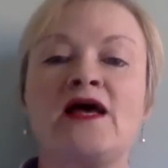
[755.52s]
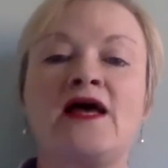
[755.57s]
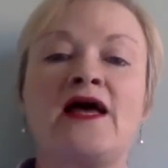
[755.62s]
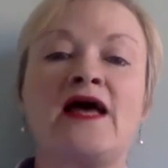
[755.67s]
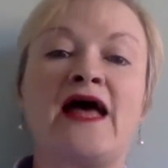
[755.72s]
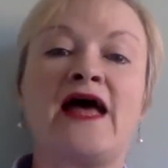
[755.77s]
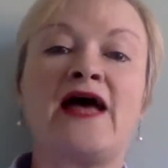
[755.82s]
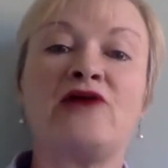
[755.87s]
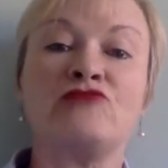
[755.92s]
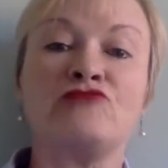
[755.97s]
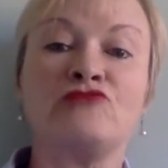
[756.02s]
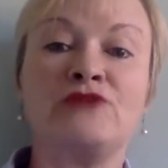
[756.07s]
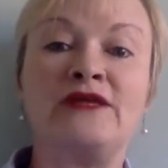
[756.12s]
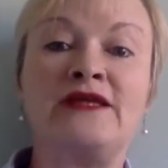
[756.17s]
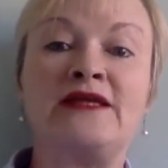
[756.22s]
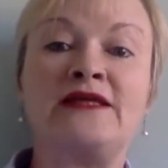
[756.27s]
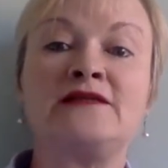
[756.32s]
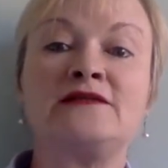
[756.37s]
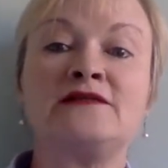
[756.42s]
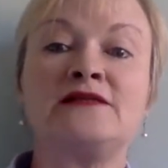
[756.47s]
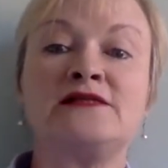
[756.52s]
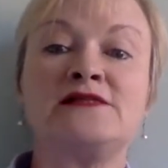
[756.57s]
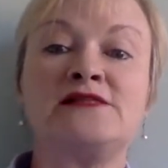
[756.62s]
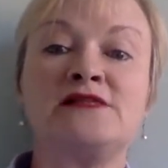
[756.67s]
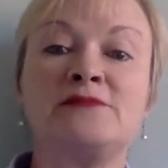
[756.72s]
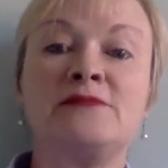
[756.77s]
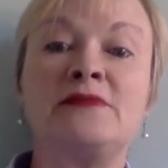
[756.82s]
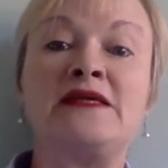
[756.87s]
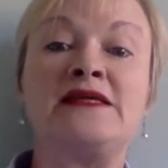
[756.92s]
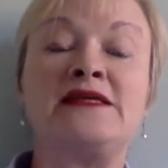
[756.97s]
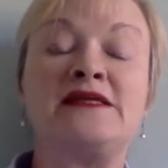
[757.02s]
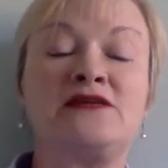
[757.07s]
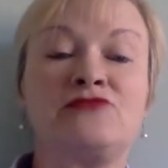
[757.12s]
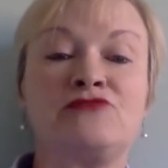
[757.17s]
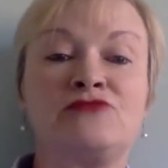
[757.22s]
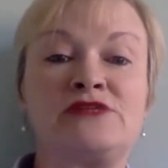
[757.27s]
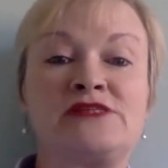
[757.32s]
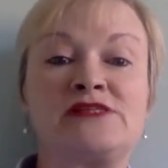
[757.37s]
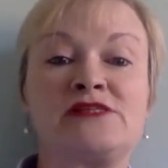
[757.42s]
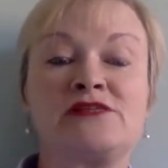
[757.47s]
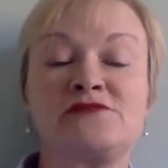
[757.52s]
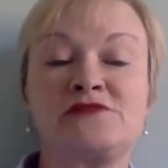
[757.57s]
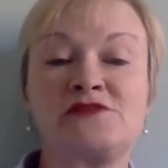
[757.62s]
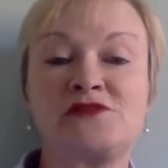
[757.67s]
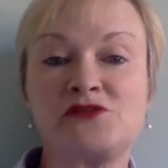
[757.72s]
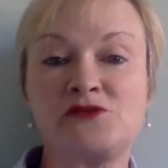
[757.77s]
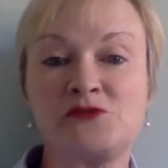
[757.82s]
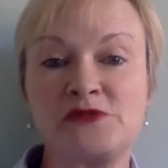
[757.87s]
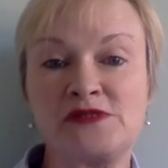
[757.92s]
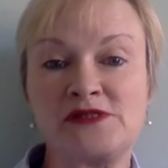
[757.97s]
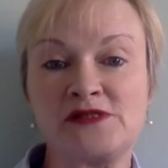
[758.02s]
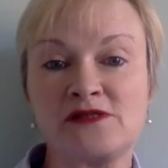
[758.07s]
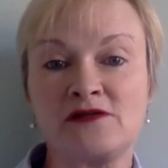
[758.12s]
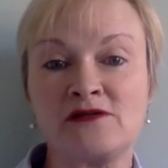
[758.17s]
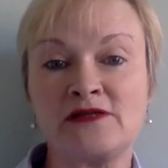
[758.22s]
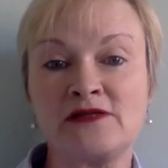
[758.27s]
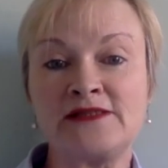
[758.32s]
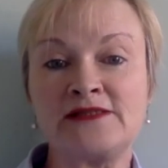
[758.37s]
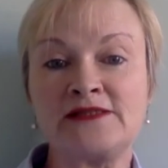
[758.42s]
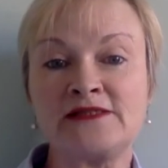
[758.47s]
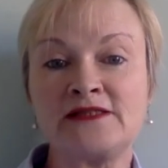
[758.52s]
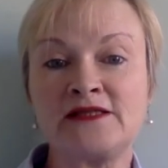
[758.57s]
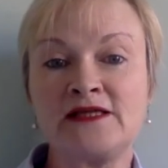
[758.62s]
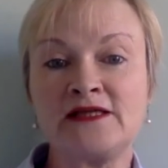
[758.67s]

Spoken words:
at real and immediate risk of suicide,